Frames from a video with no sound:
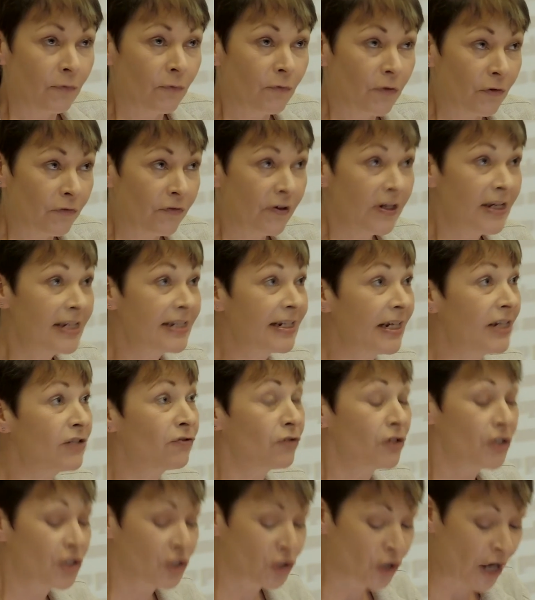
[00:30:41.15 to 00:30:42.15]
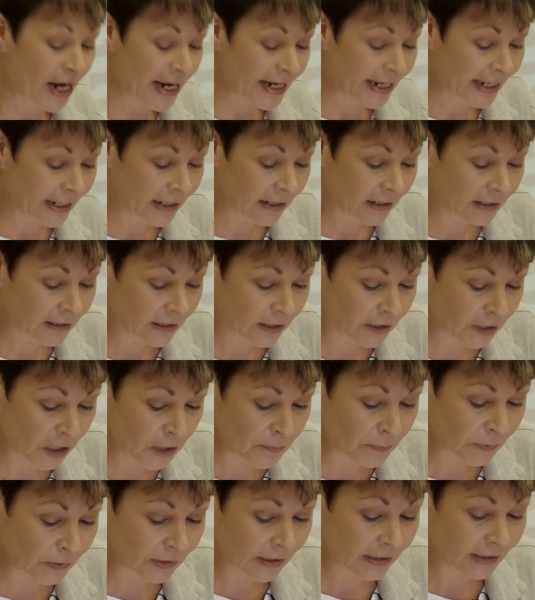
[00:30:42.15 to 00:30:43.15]
The first is restraining
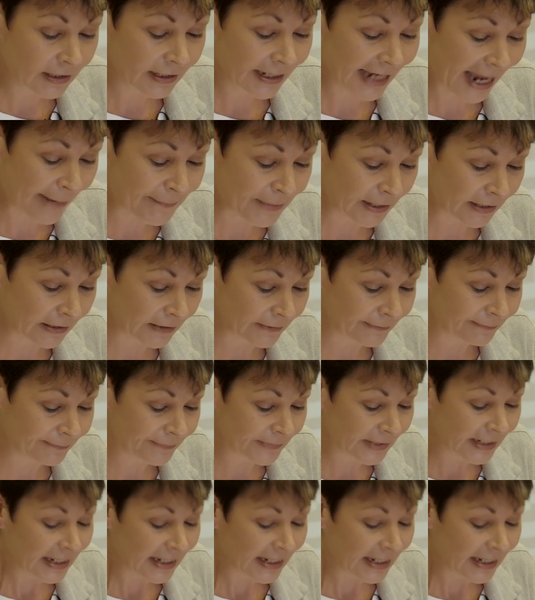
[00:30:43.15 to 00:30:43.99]
global capital.